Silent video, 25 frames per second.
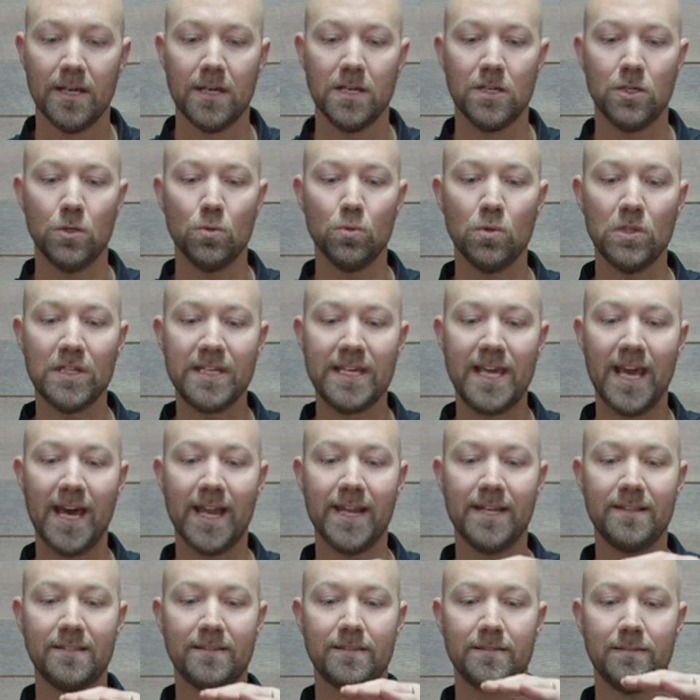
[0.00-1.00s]
you will get
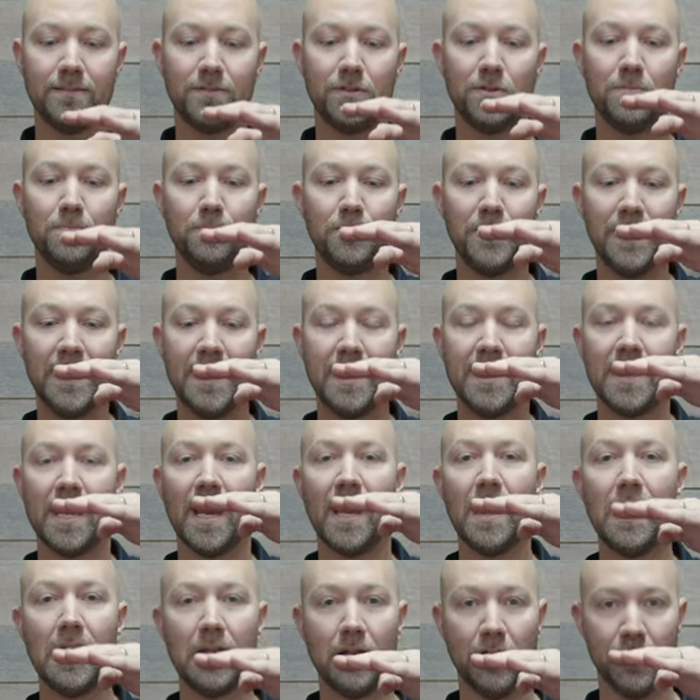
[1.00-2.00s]
it to be
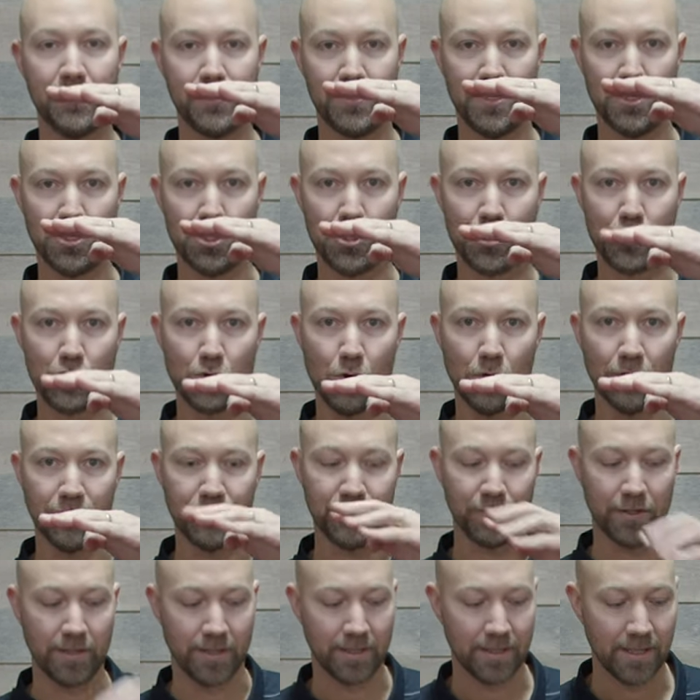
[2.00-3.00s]
a lot
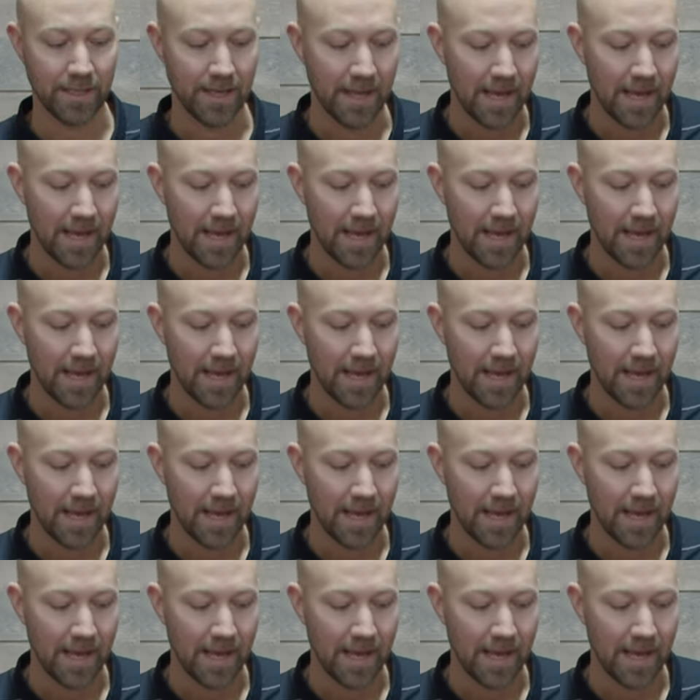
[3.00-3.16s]
shorter.